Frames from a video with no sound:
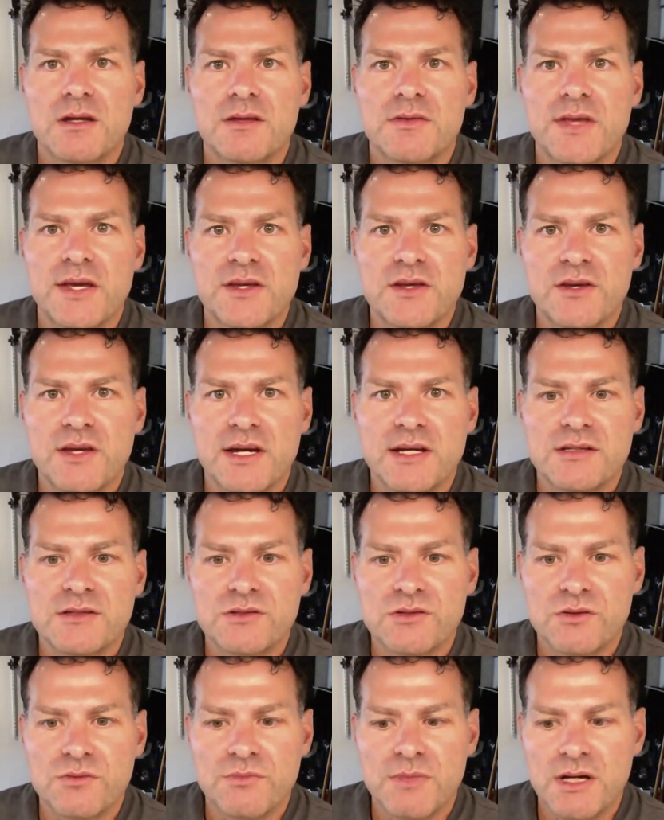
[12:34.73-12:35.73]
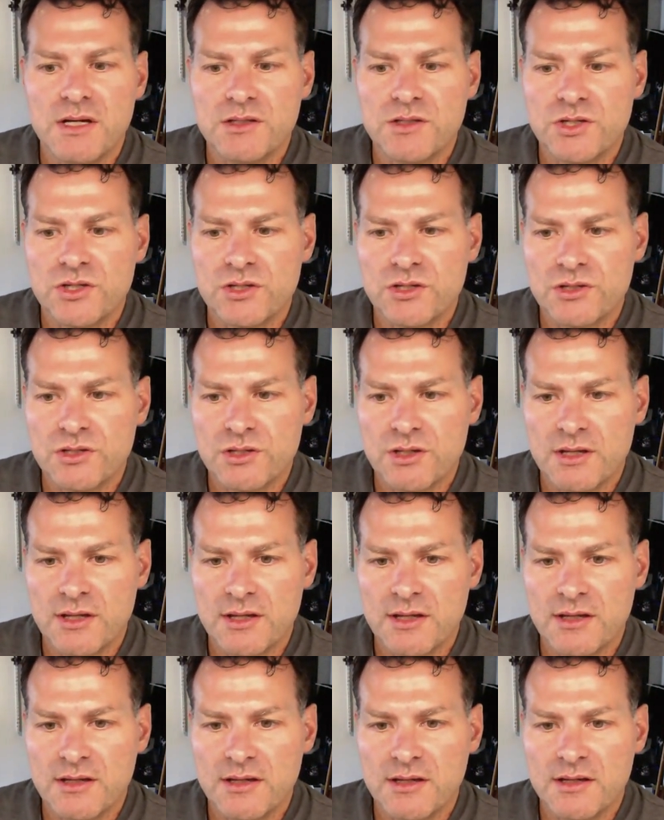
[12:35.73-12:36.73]
Thank you guys so much,
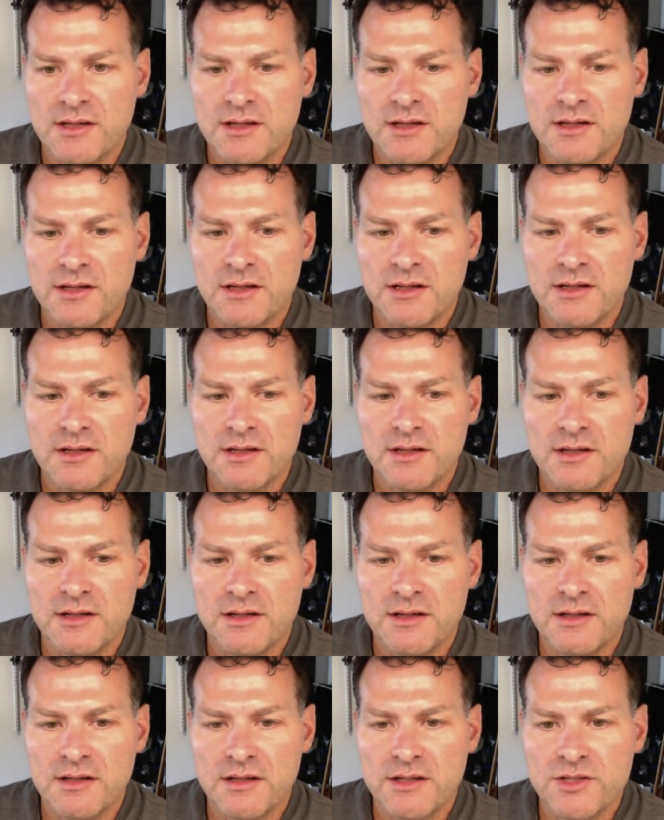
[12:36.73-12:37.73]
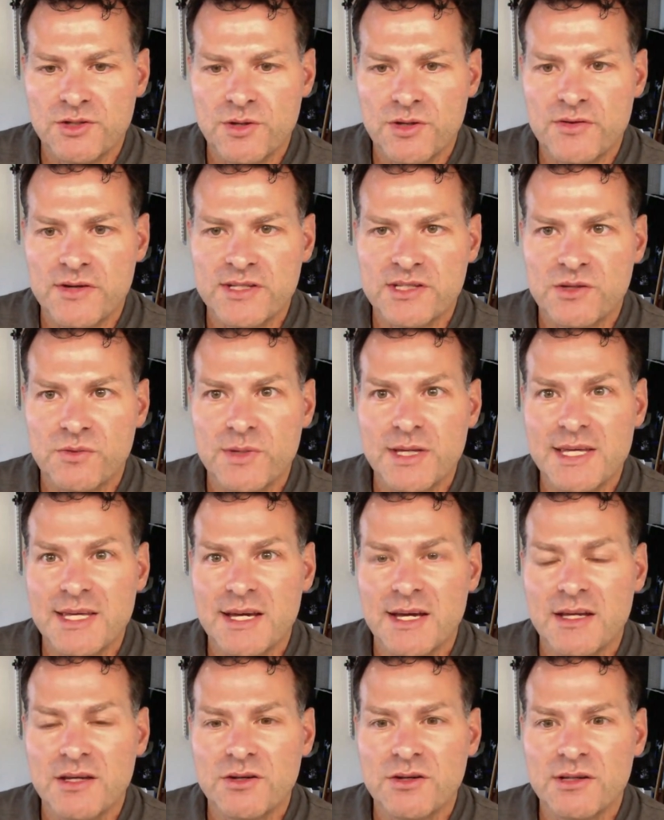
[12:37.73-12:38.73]
and enjoy the rest of the week
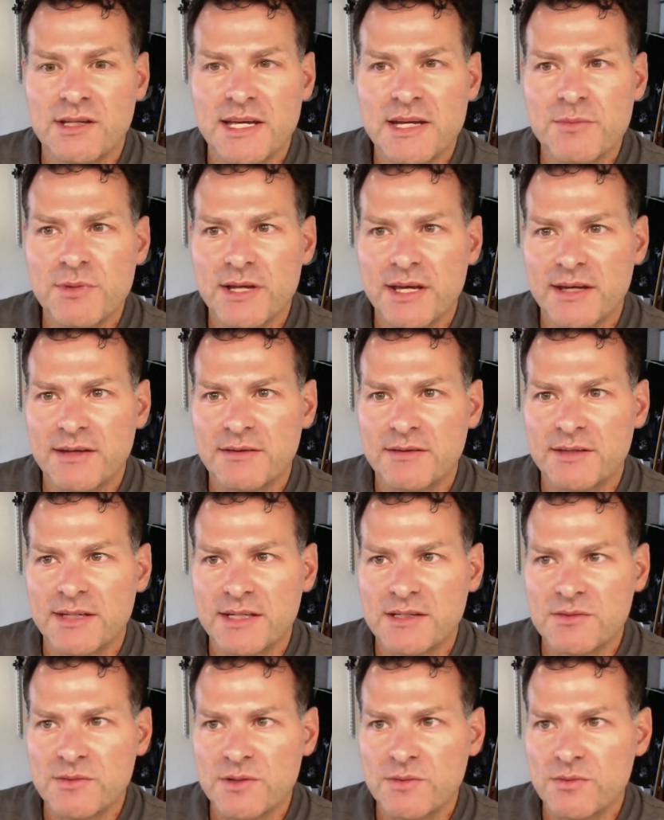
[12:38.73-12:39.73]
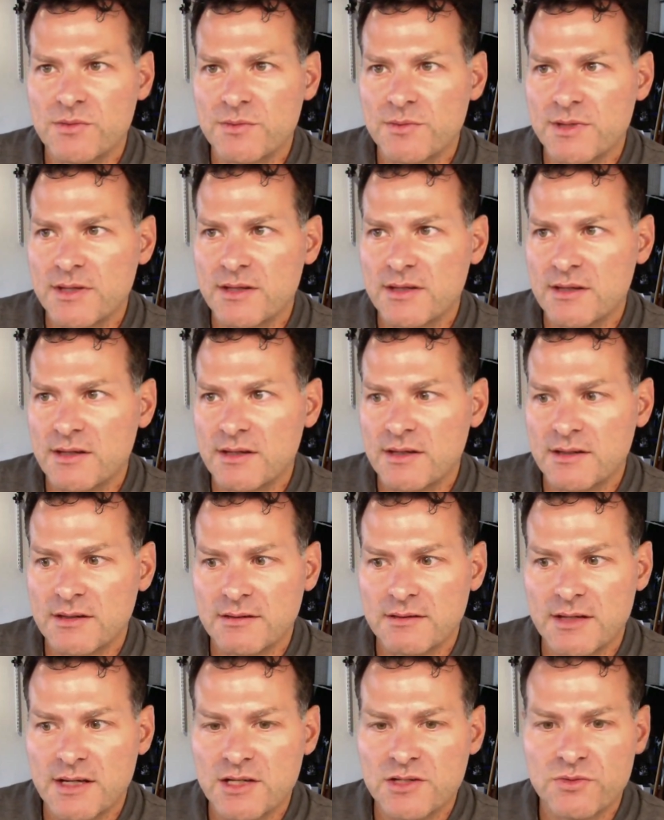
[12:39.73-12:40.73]
and your Labor Day. Next week will be,
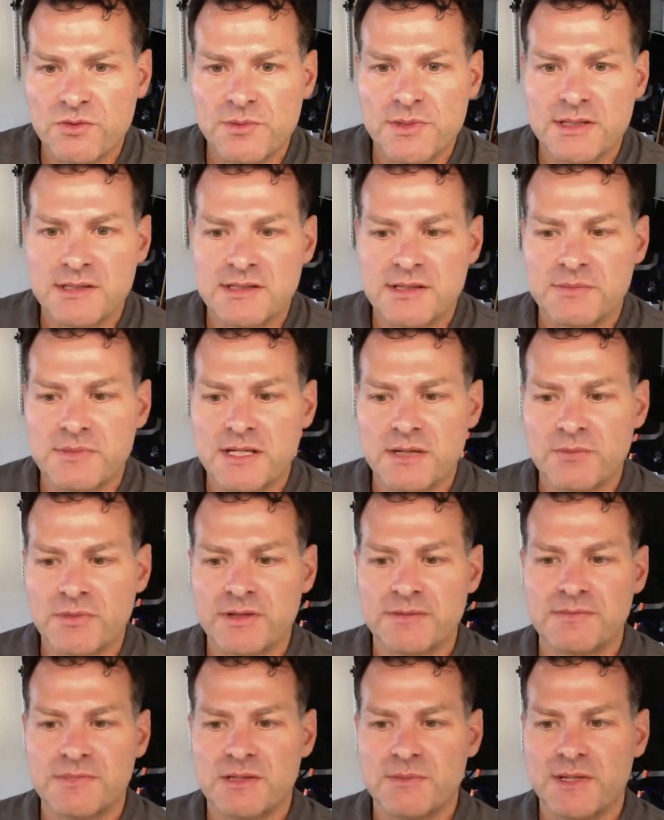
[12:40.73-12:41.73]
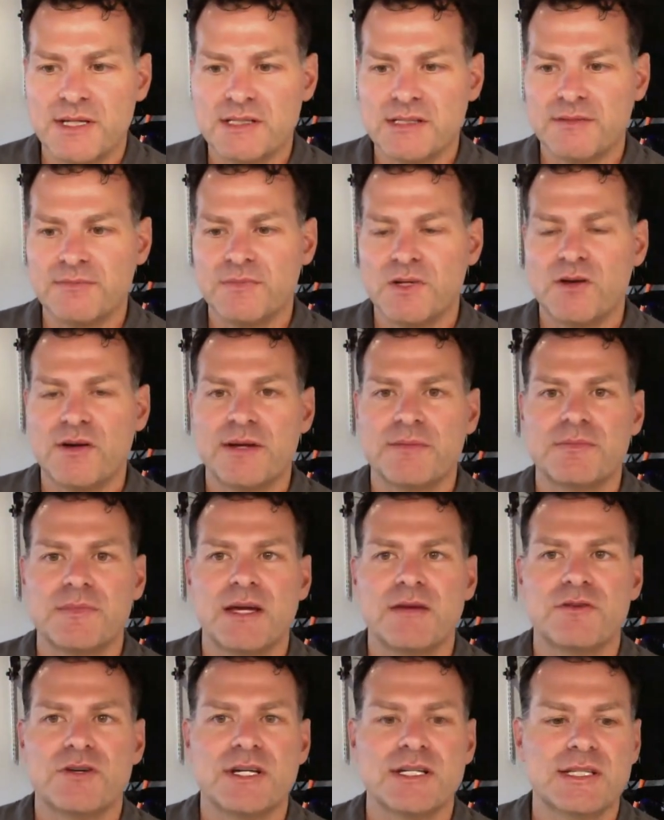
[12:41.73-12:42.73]
we'll be in September. It's amazing. All right,
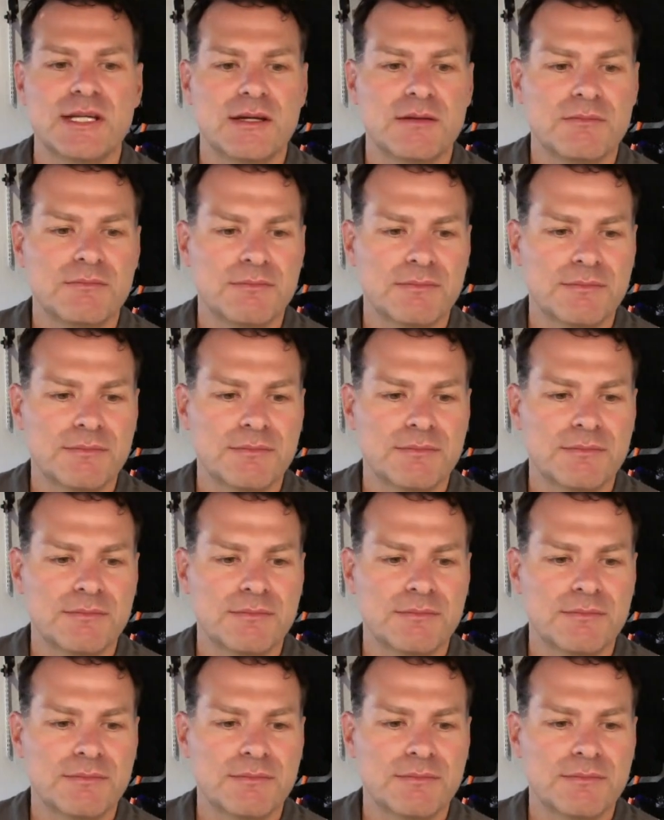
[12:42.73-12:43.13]
have a great day.